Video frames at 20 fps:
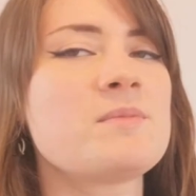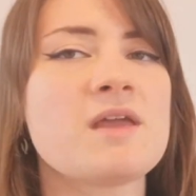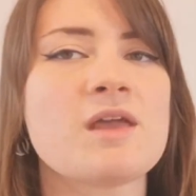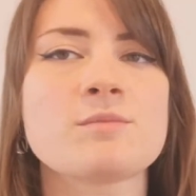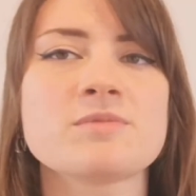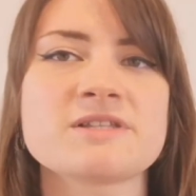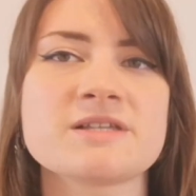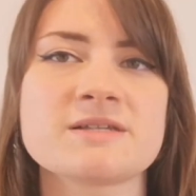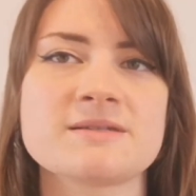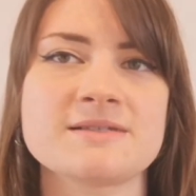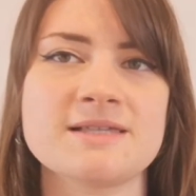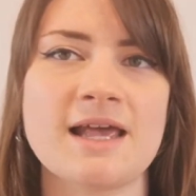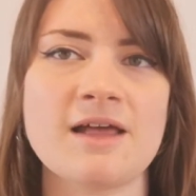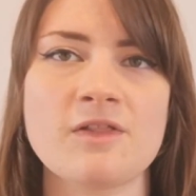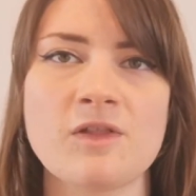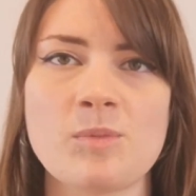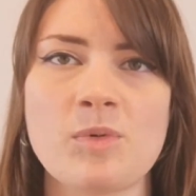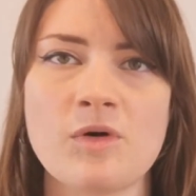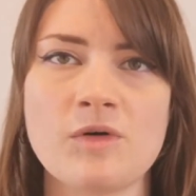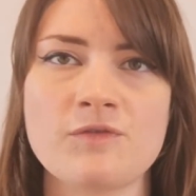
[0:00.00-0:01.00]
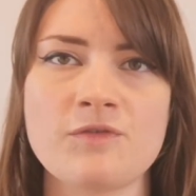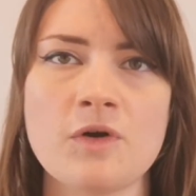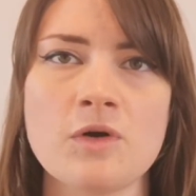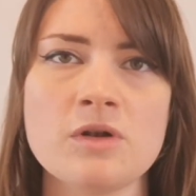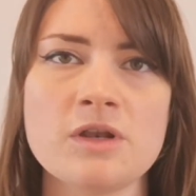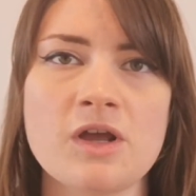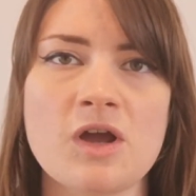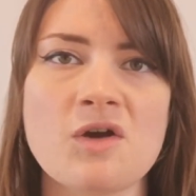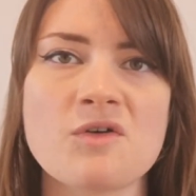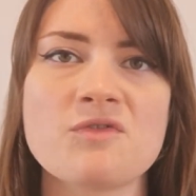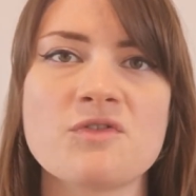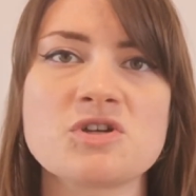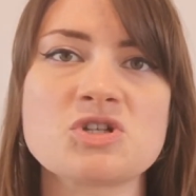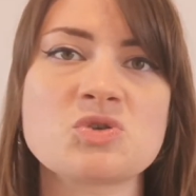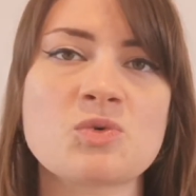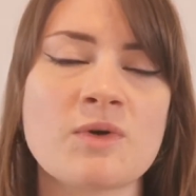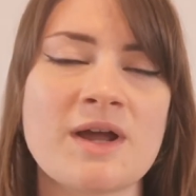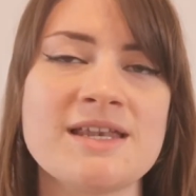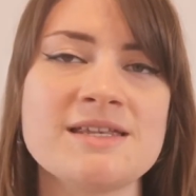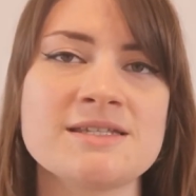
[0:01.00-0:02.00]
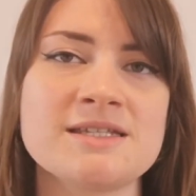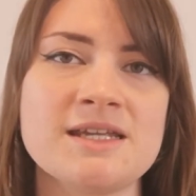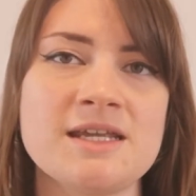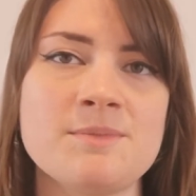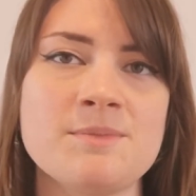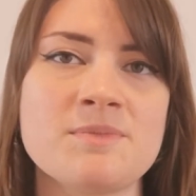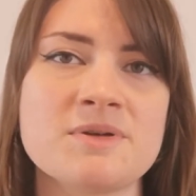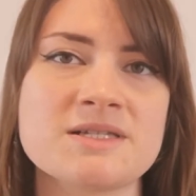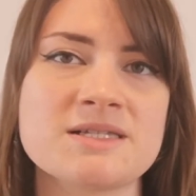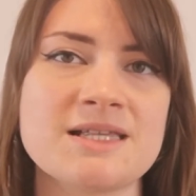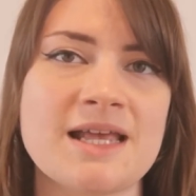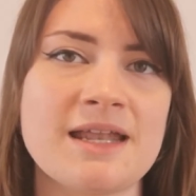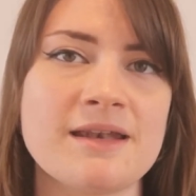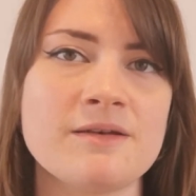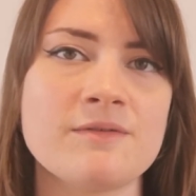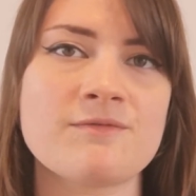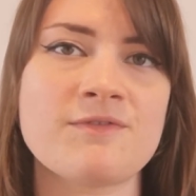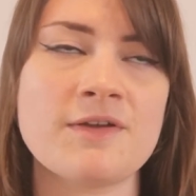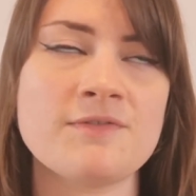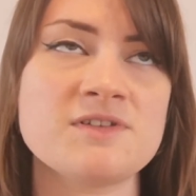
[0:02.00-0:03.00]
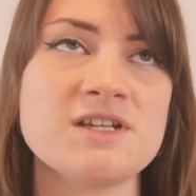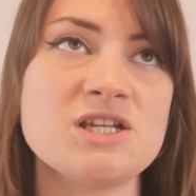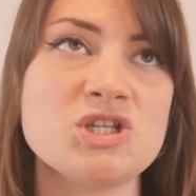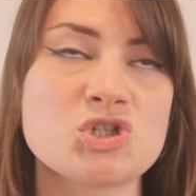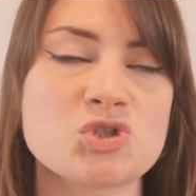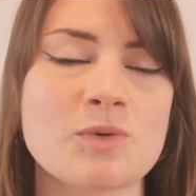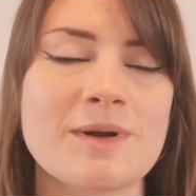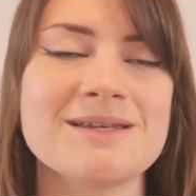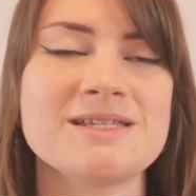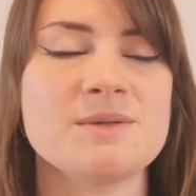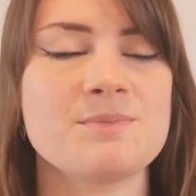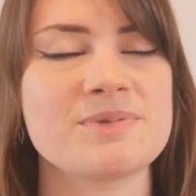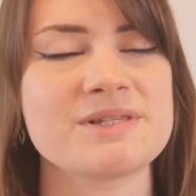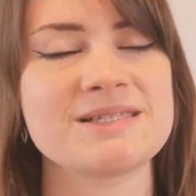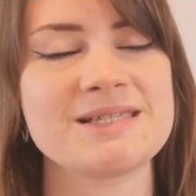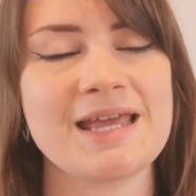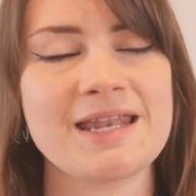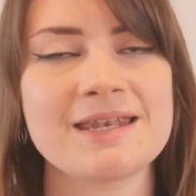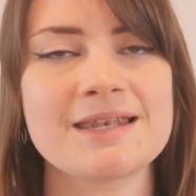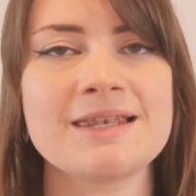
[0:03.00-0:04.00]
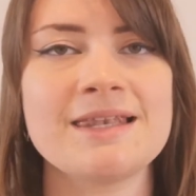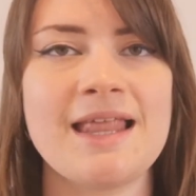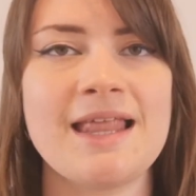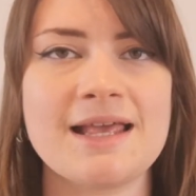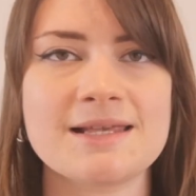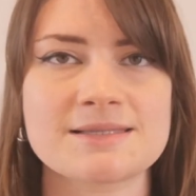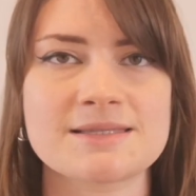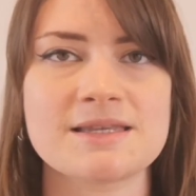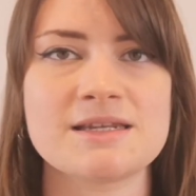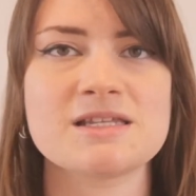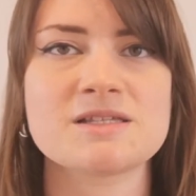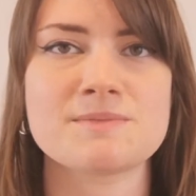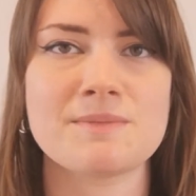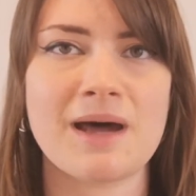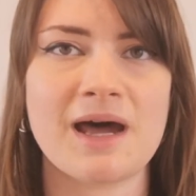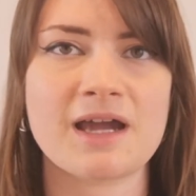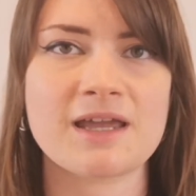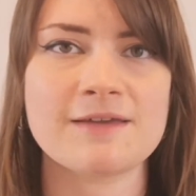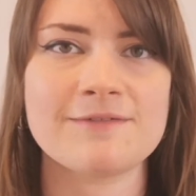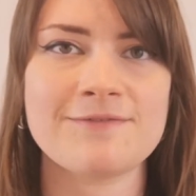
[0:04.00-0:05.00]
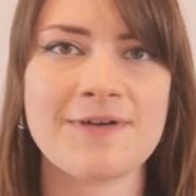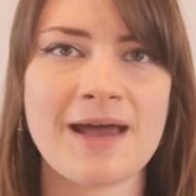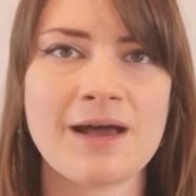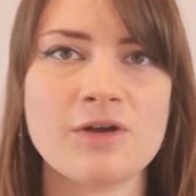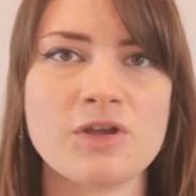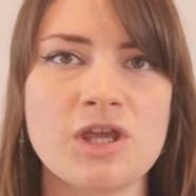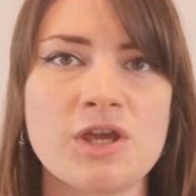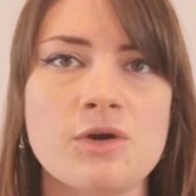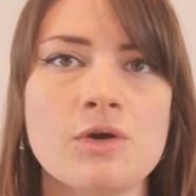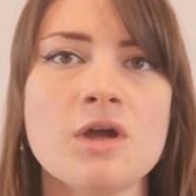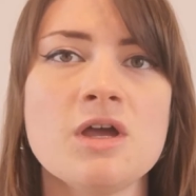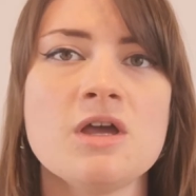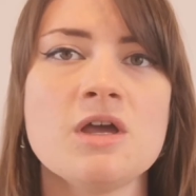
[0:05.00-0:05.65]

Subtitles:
able to sell the portfolio for 15 to 20% less than its market value.